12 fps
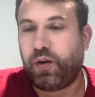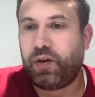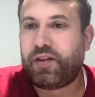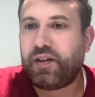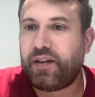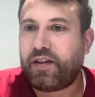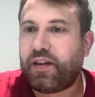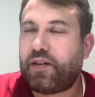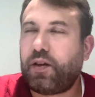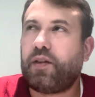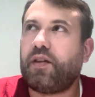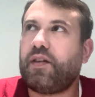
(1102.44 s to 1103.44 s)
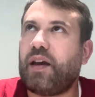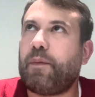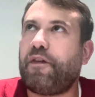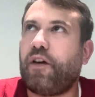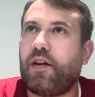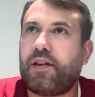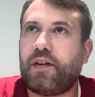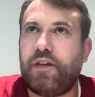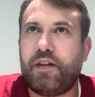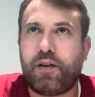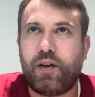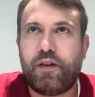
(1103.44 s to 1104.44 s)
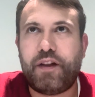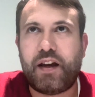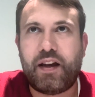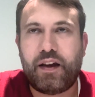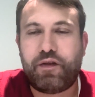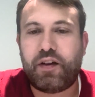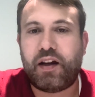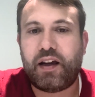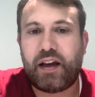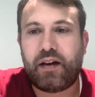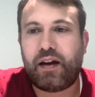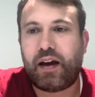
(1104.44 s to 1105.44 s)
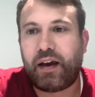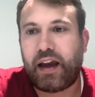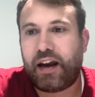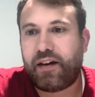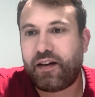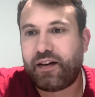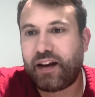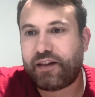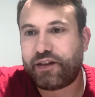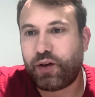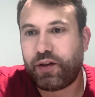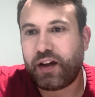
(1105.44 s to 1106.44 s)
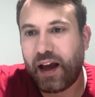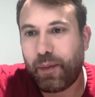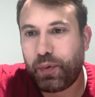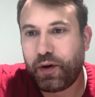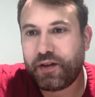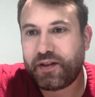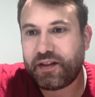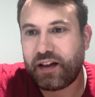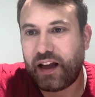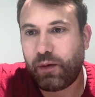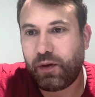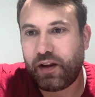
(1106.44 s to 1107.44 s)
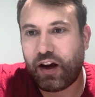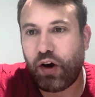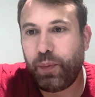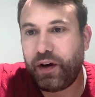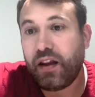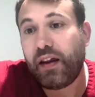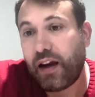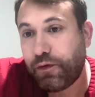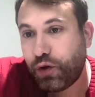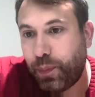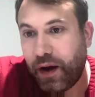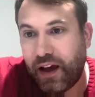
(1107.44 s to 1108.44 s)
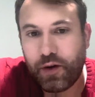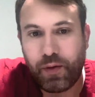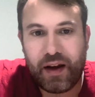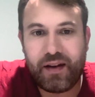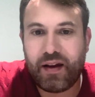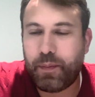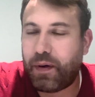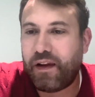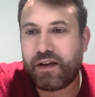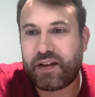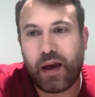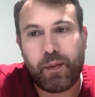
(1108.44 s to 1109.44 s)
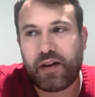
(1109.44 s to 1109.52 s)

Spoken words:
it's the same philosophy. So if they get a desk on the campus, like with their company, they have to pay the rent. They pay the same as